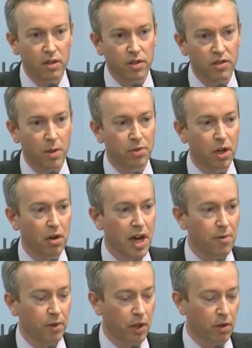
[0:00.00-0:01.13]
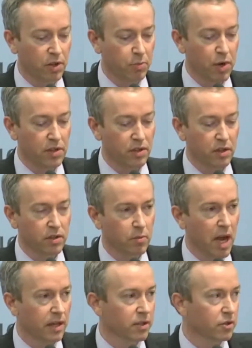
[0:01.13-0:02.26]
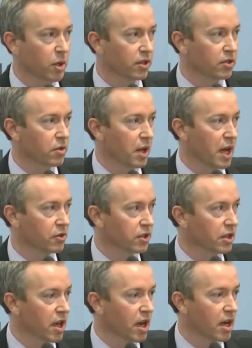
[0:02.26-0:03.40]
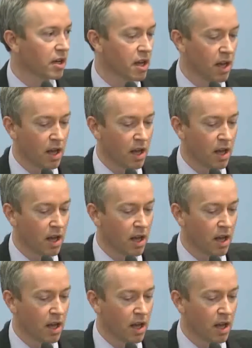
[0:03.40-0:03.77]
to sub-Saharan Africa as president back in 2009,